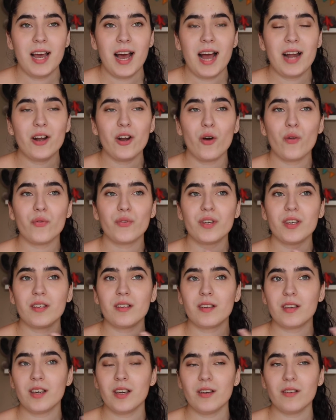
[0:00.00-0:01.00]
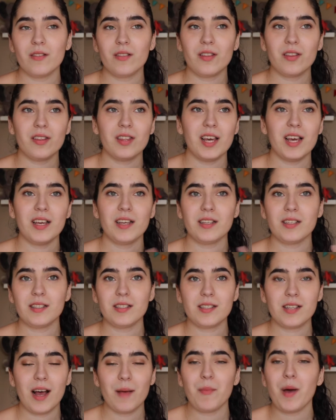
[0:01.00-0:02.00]
I don't know, cute
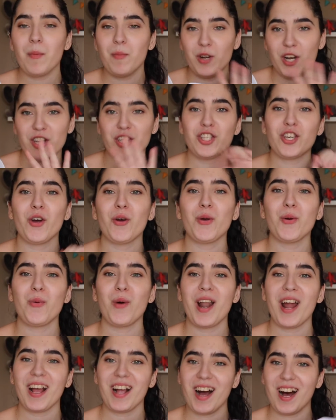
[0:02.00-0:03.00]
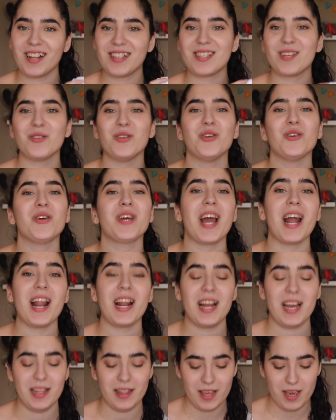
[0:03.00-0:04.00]
things. I'm gonna show you what I got so you get
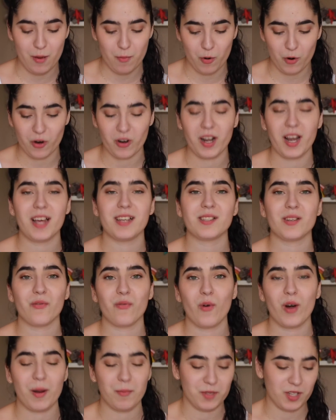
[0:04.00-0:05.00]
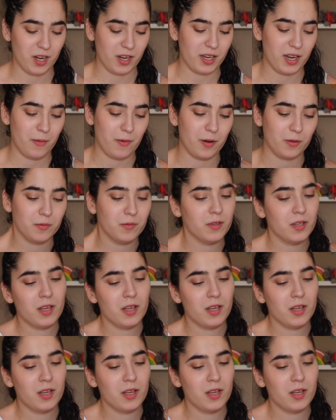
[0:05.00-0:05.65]
an idea more or less of what I'm talking about.